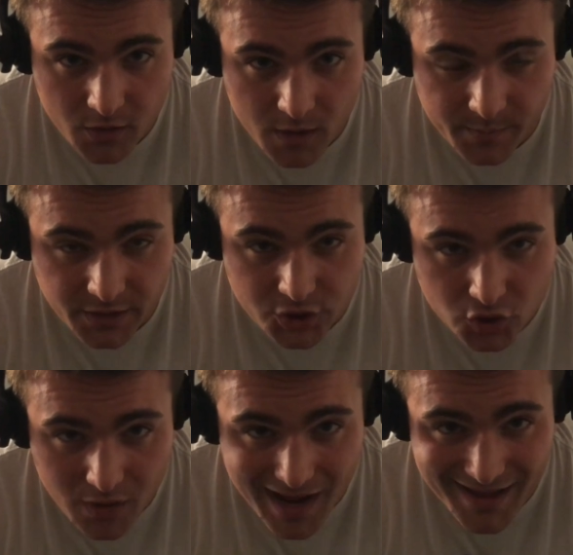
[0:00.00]
I'm going to
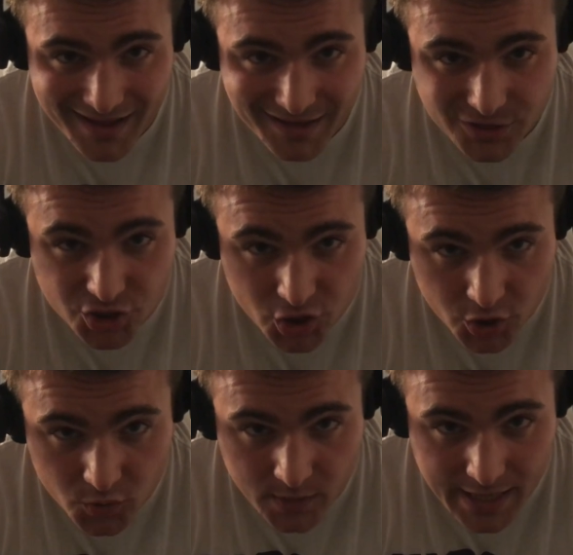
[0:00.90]
try and show
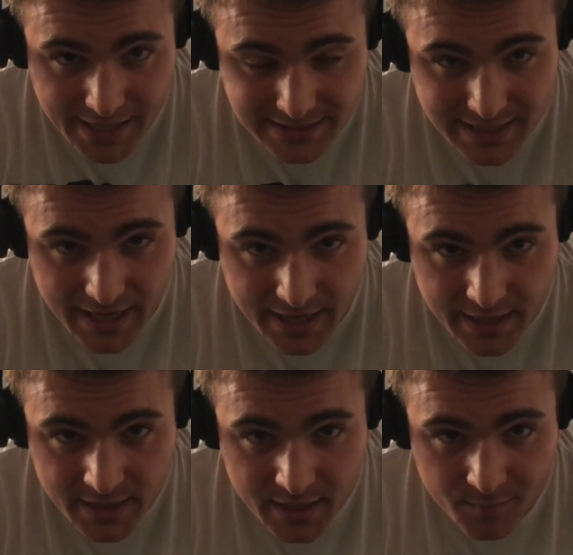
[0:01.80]
you guys that
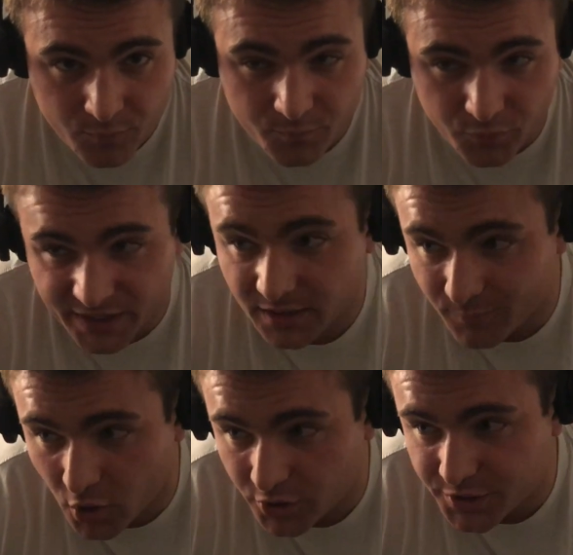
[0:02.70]
bringing the
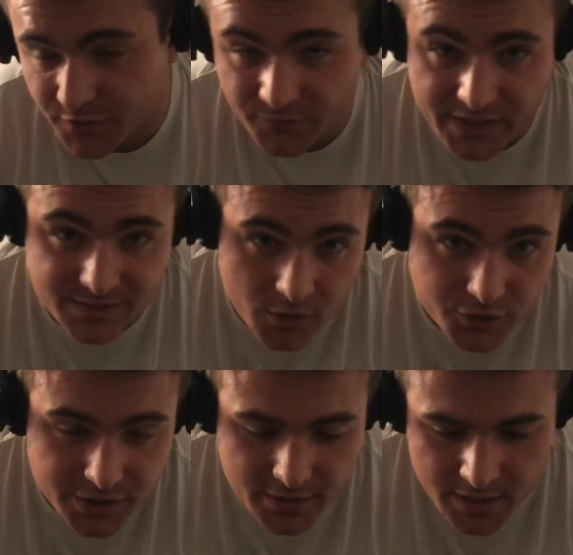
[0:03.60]
bar to your face
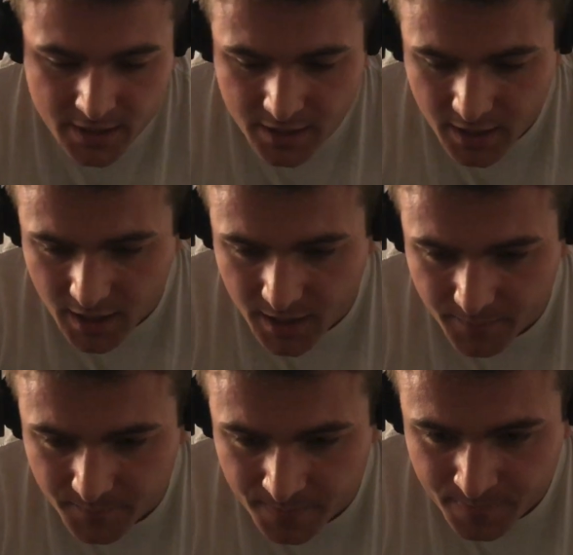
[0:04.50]
motion.
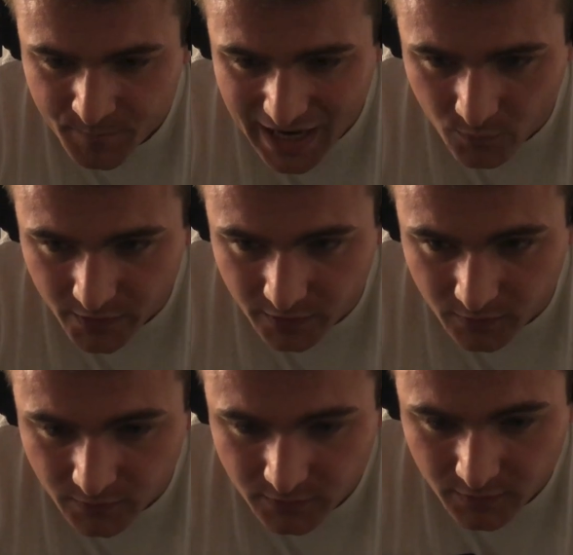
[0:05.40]
I
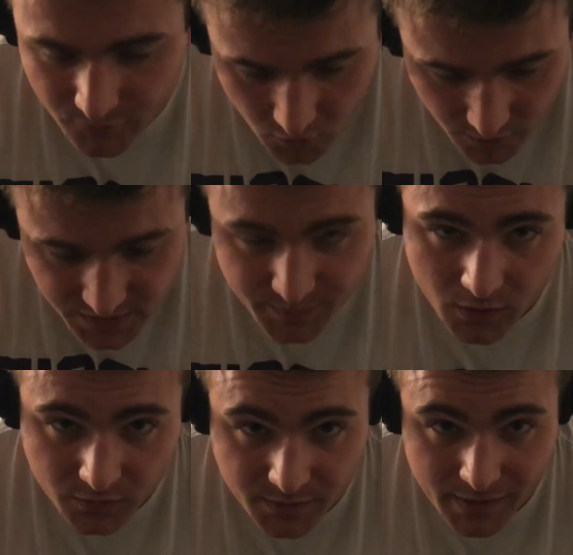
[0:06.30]
will, of course, be
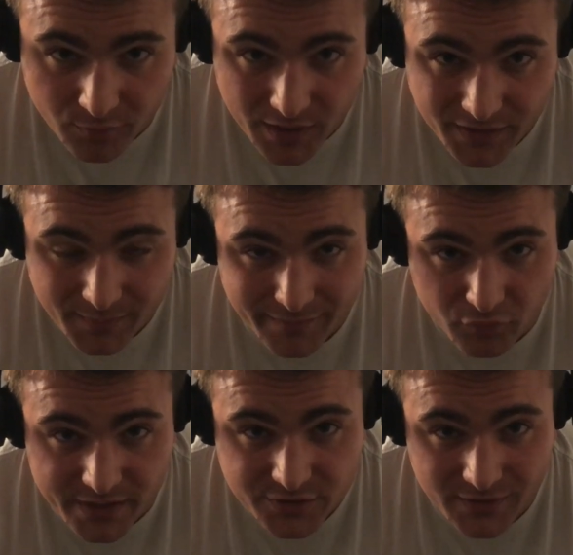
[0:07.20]
holding my breath and my
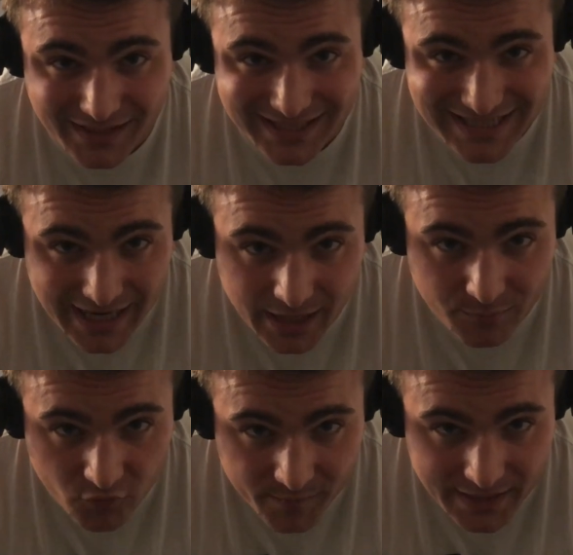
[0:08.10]
brace throughout the entire
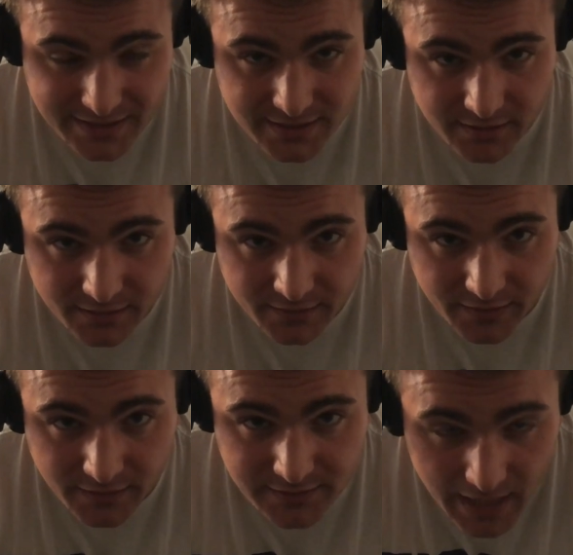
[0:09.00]
movement as I did in
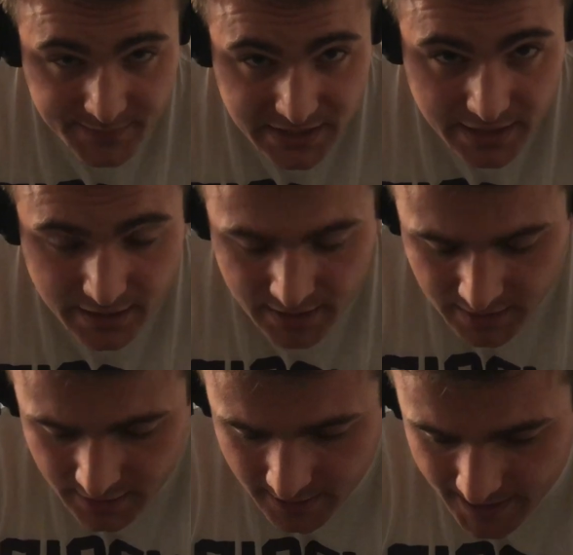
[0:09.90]
the top set.
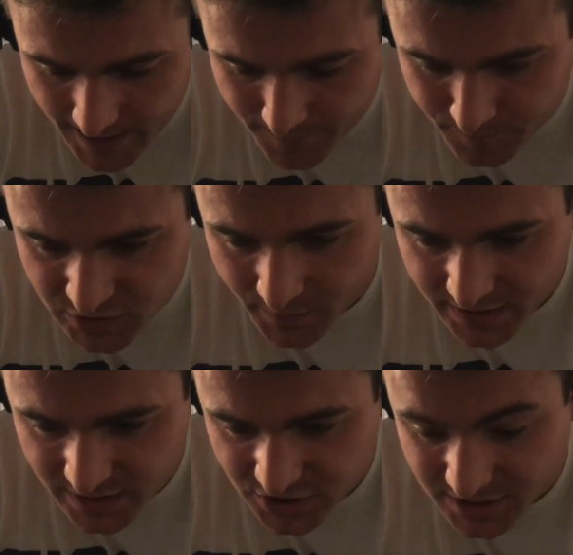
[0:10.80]
So pay
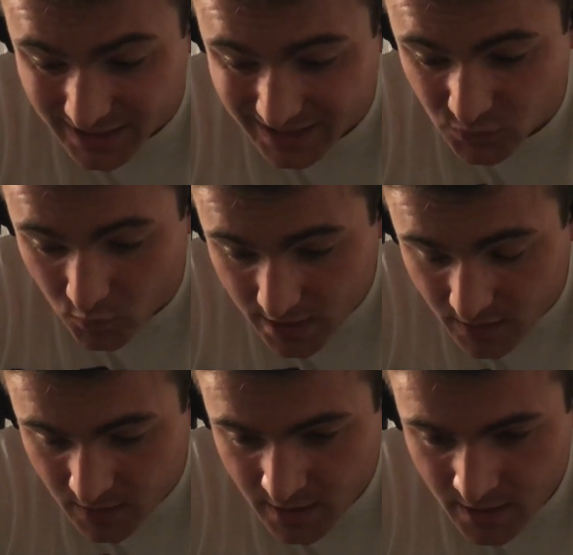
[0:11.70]
attention to that as
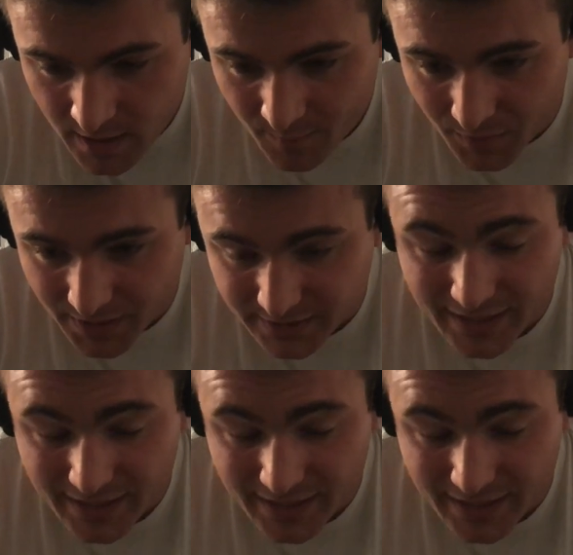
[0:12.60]
well. But yes,